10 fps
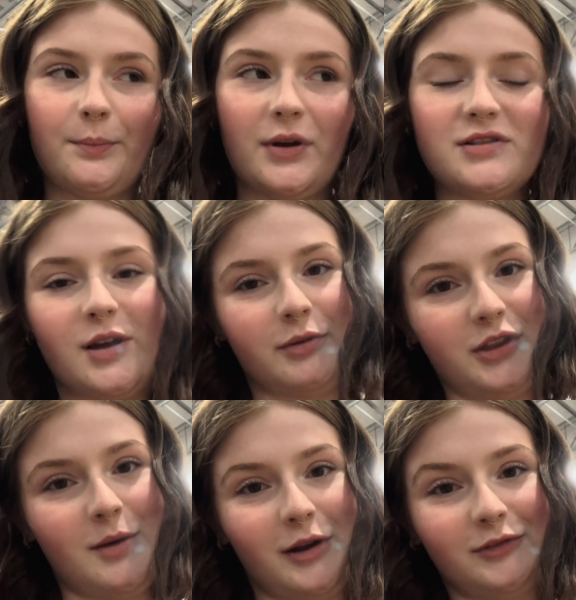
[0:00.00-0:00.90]
but double
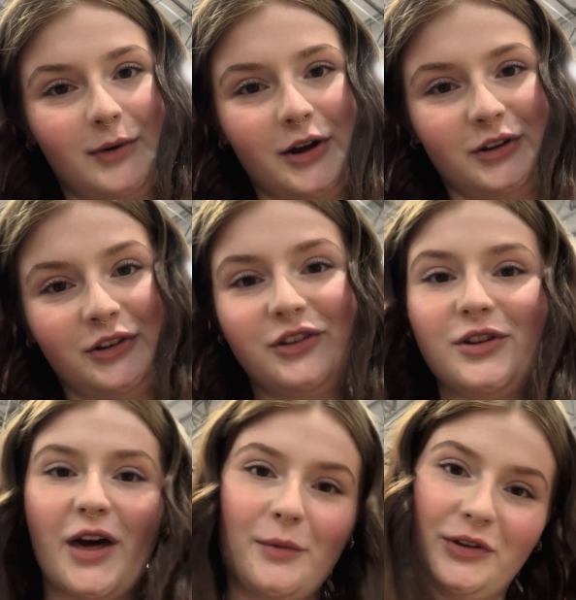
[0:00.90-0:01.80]
the amount of bottles,
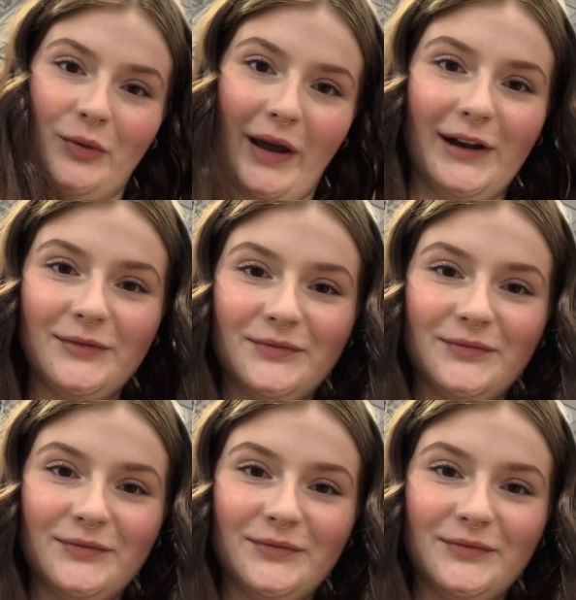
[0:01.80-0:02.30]
so that was a win.